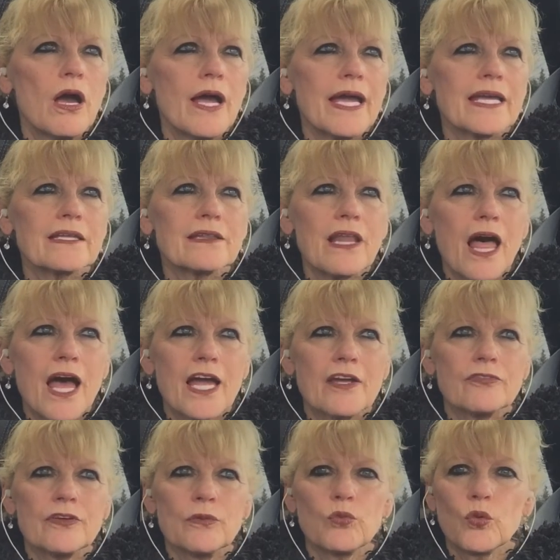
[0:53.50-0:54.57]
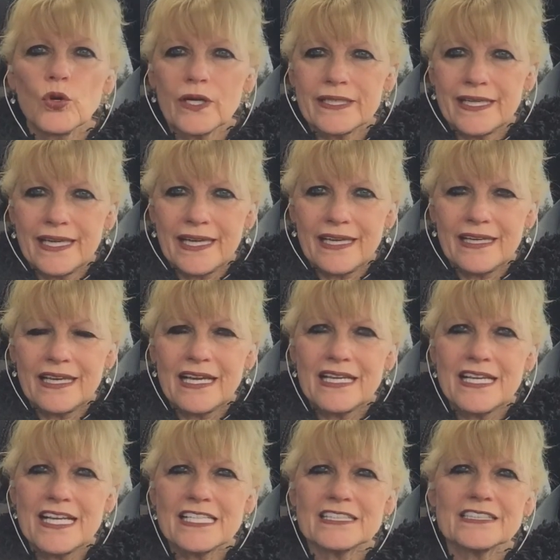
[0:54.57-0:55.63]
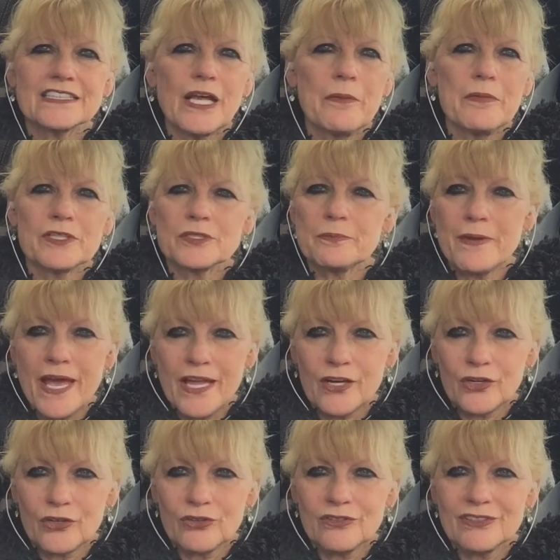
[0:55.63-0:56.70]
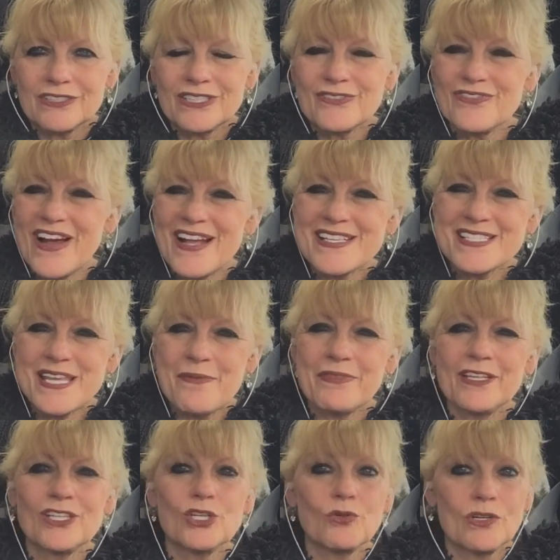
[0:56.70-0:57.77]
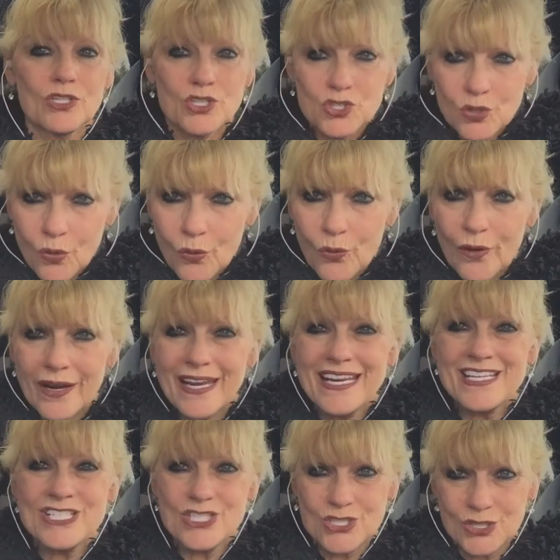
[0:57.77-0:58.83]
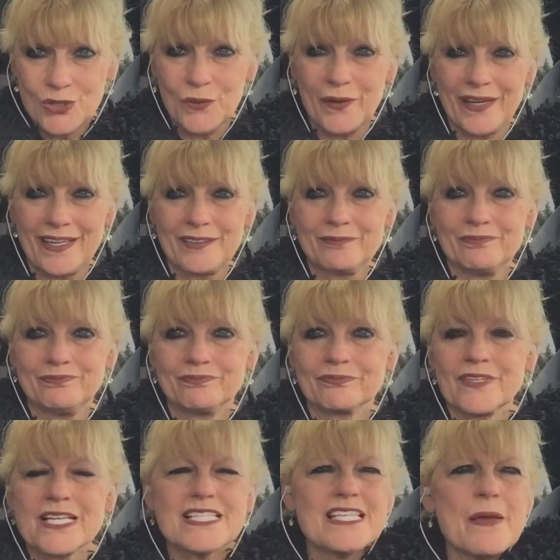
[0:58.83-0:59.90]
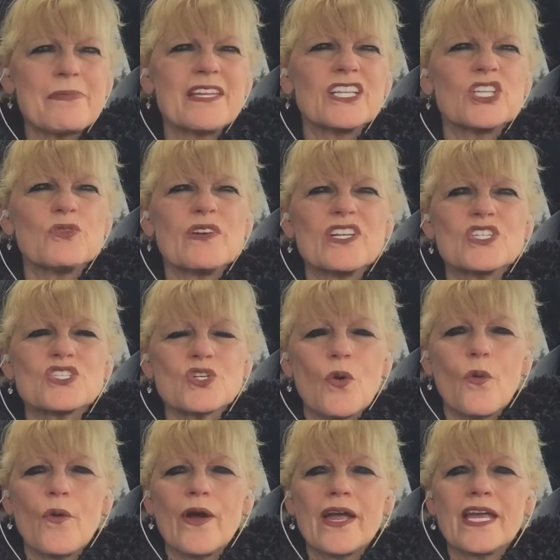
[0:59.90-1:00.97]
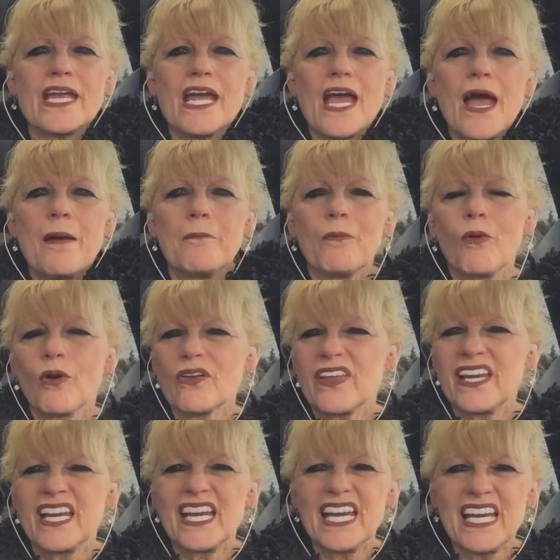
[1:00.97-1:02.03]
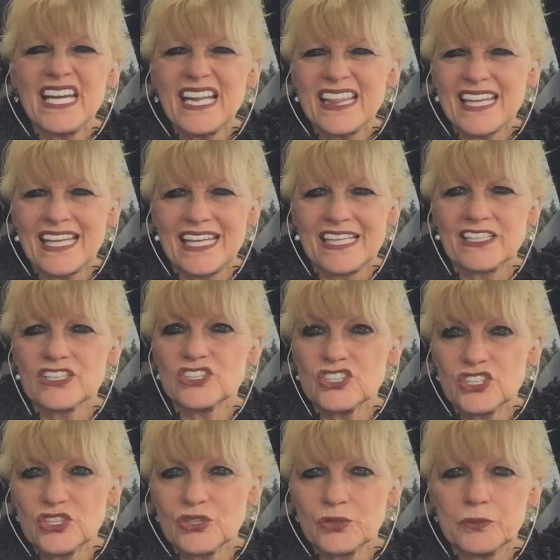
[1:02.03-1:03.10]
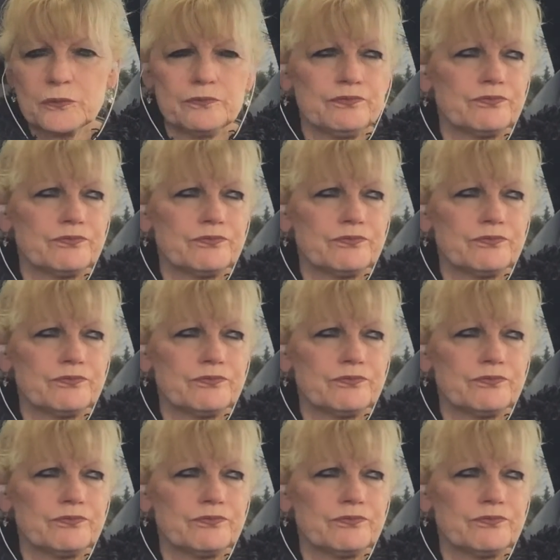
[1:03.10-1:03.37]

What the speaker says: In life and working, it's so much better to find something you enjoy doing. Something you enjoy more than anything to do.